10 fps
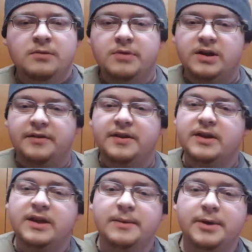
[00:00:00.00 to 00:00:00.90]
But I
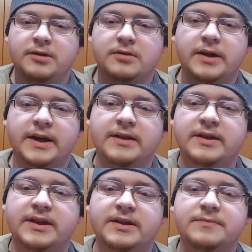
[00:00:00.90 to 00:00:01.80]
think it came out alright.
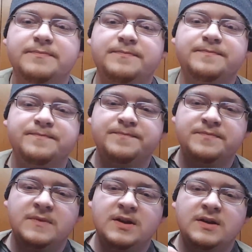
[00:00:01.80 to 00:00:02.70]
Like,
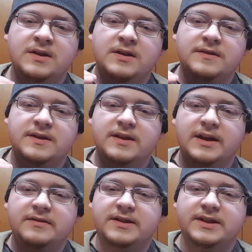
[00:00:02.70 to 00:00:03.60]
the
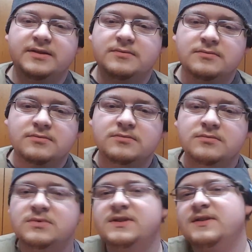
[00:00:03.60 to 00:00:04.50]
neckline
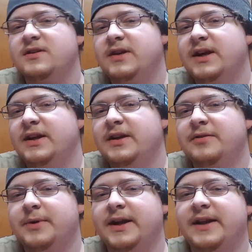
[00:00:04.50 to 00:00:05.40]
is alright. I
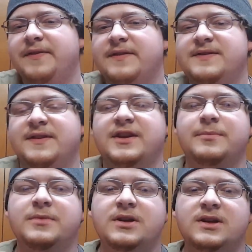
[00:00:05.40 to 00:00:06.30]
cut right at the seam.